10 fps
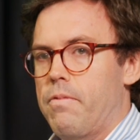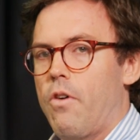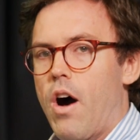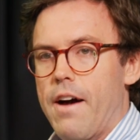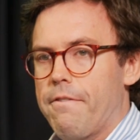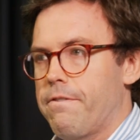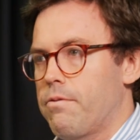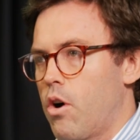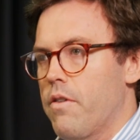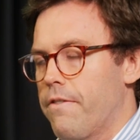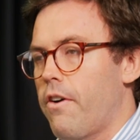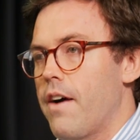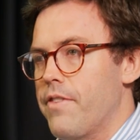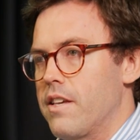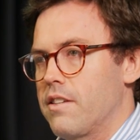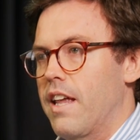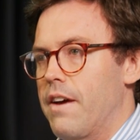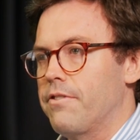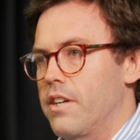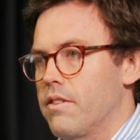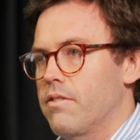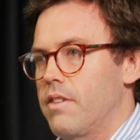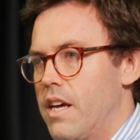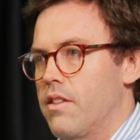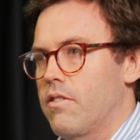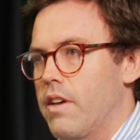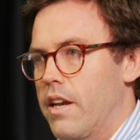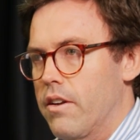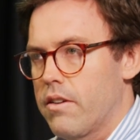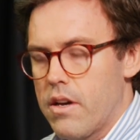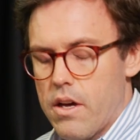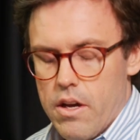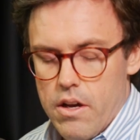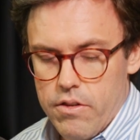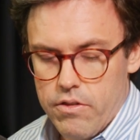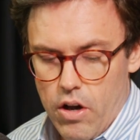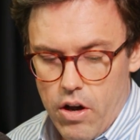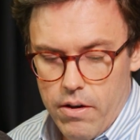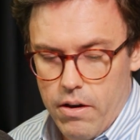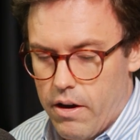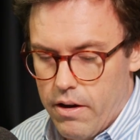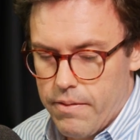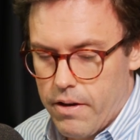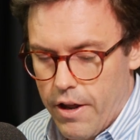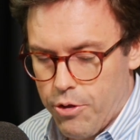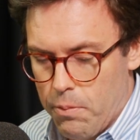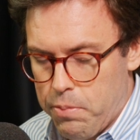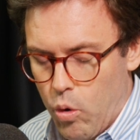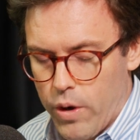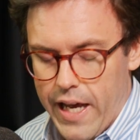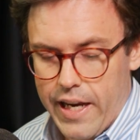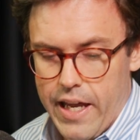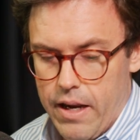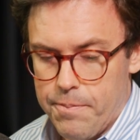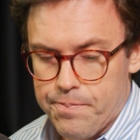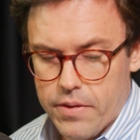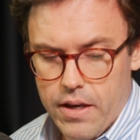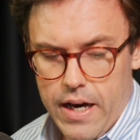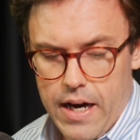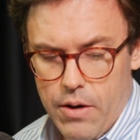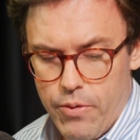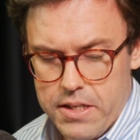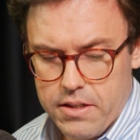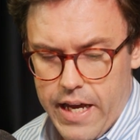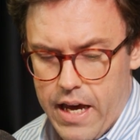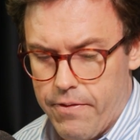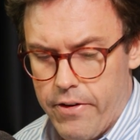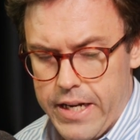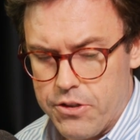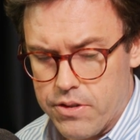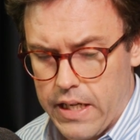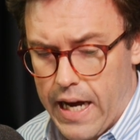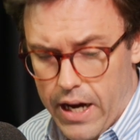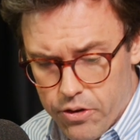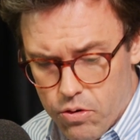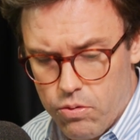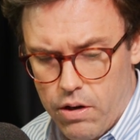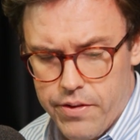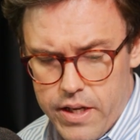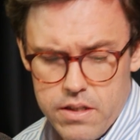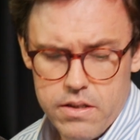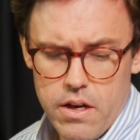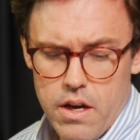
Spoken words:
over 5 years left in the Senate. So I thought Paul Kelly recently had a very interesting article on this.